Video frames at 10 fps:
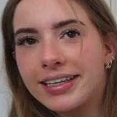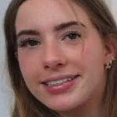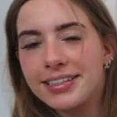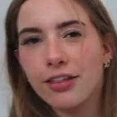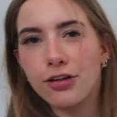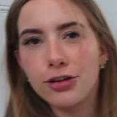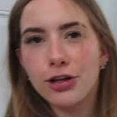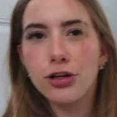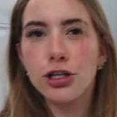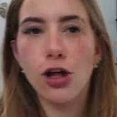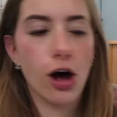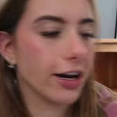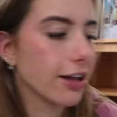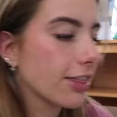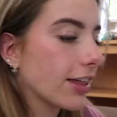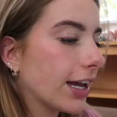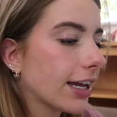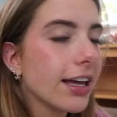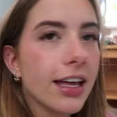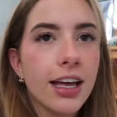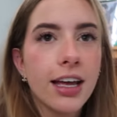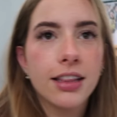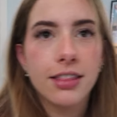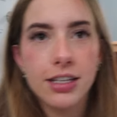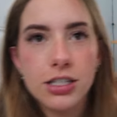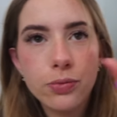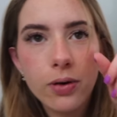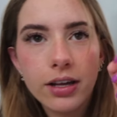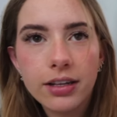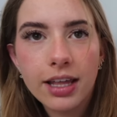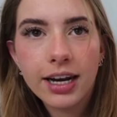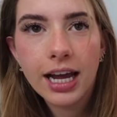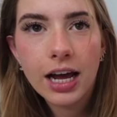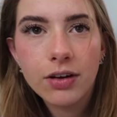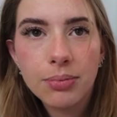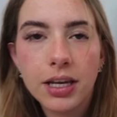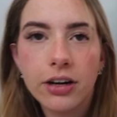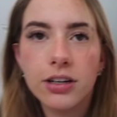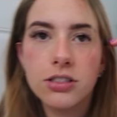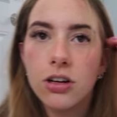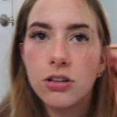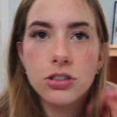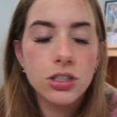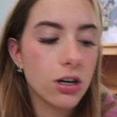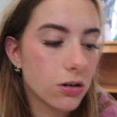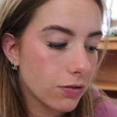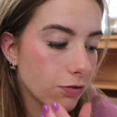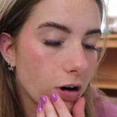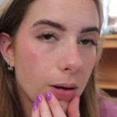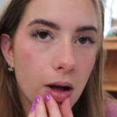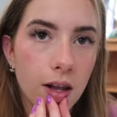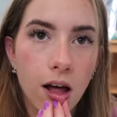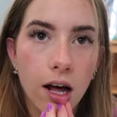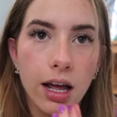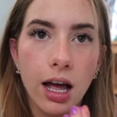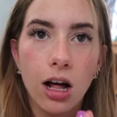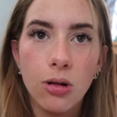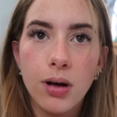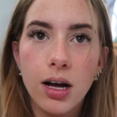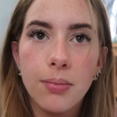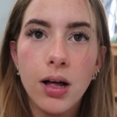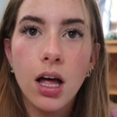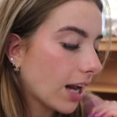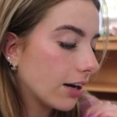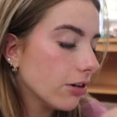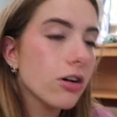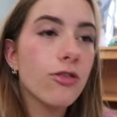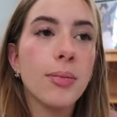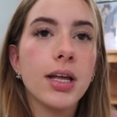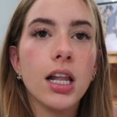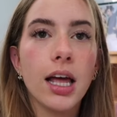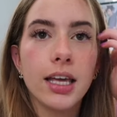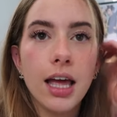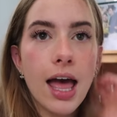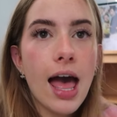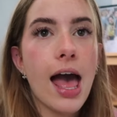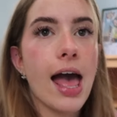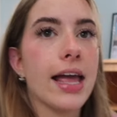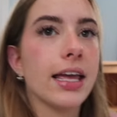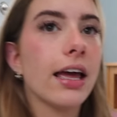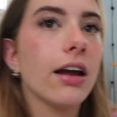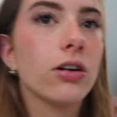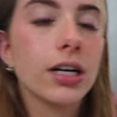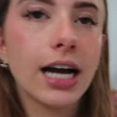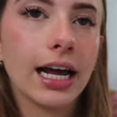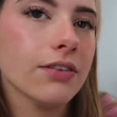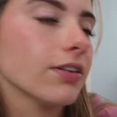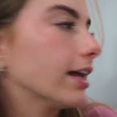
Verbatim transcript: It's another little Lana thing. This one that I have up here is also from a Lana album. I don't know if I'm gonna like hang it or kind of